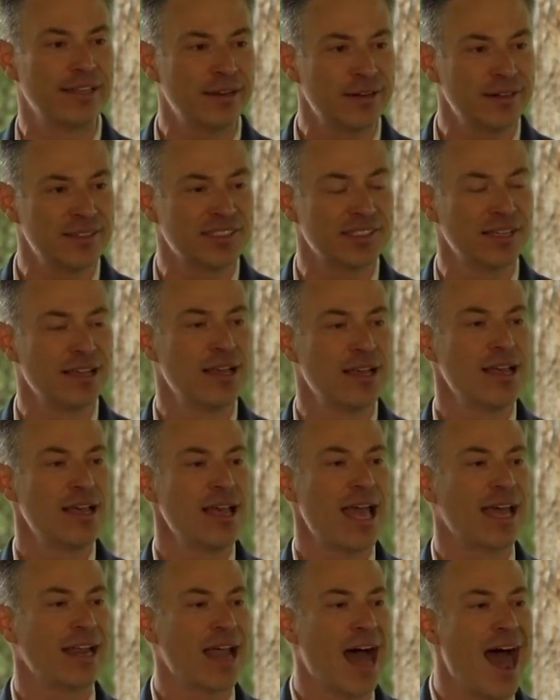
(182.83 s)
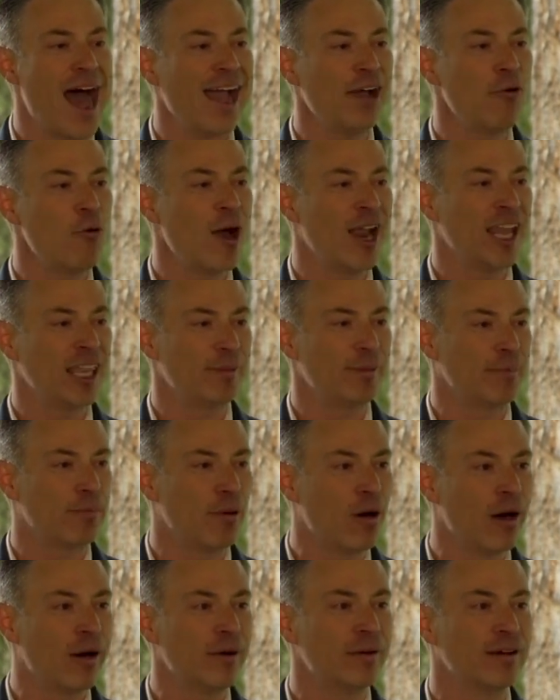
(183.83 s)
years, and I wanted to be
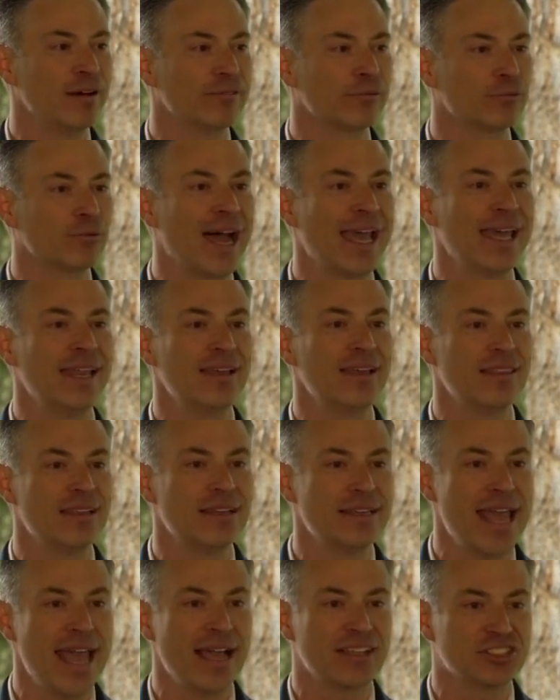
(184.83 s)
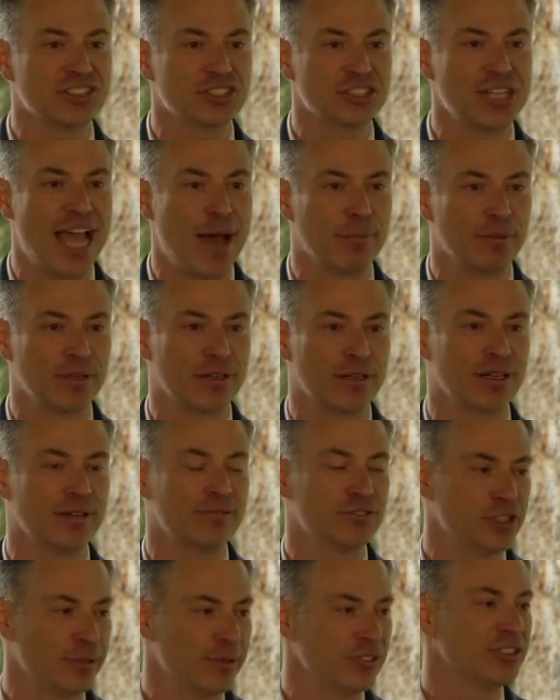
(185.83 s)
part of writing the next chapter of
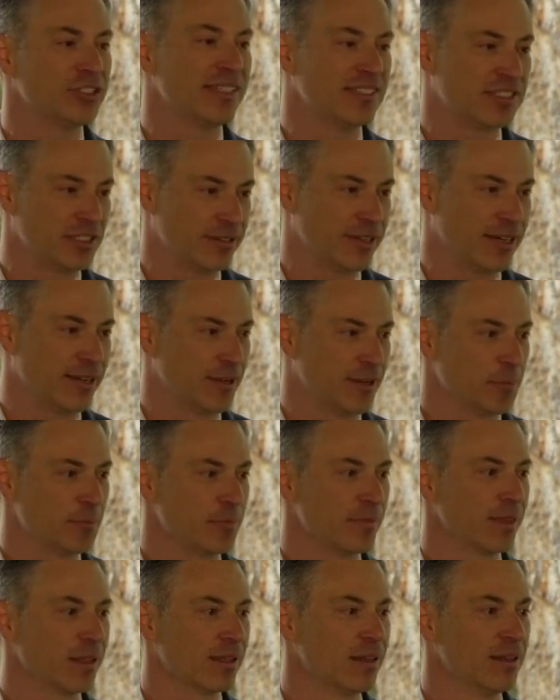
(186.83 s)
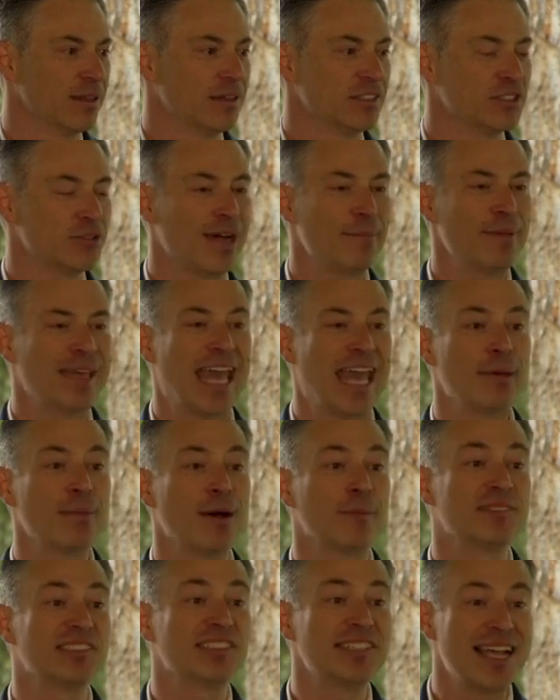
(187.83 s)
Jewish history. So I became
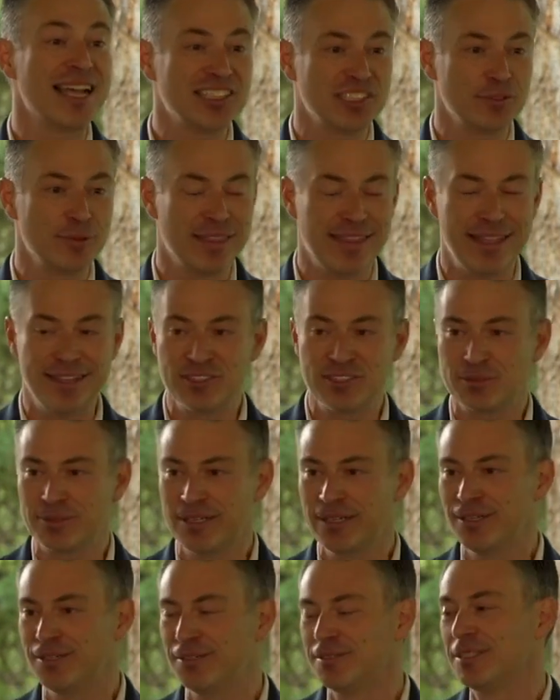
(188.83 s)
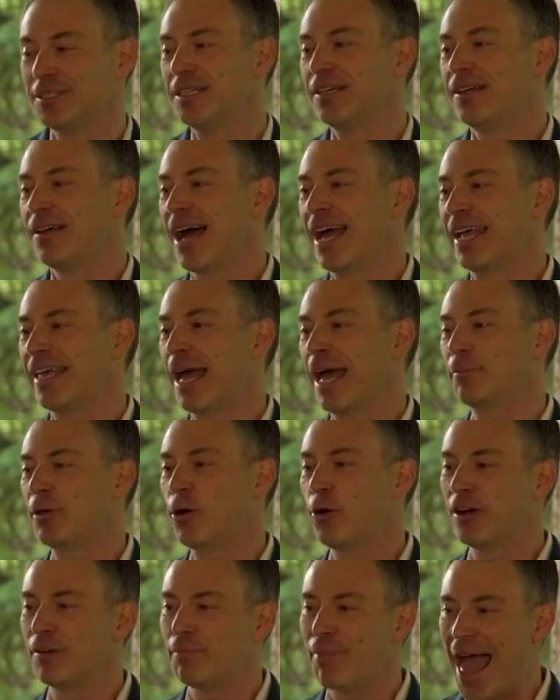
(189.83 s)
obsessed with Israel. I kept
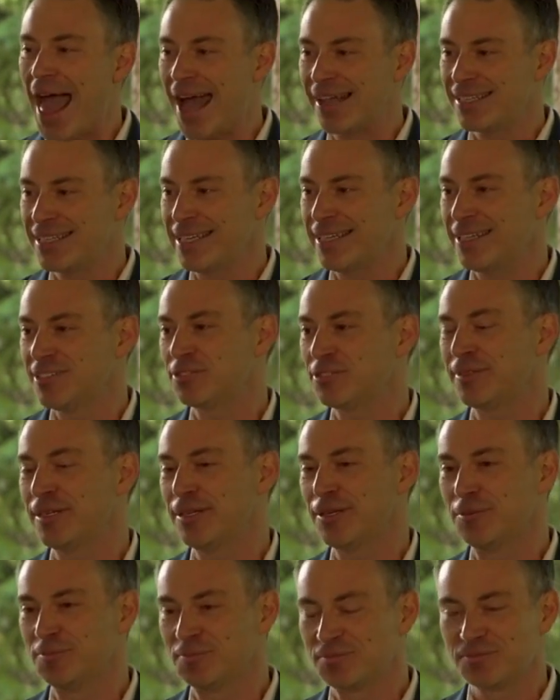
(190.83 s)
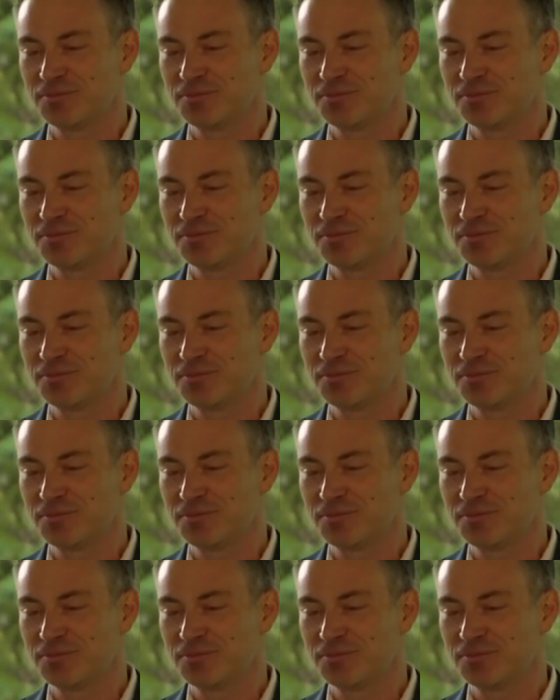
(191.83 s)
going back to Israel.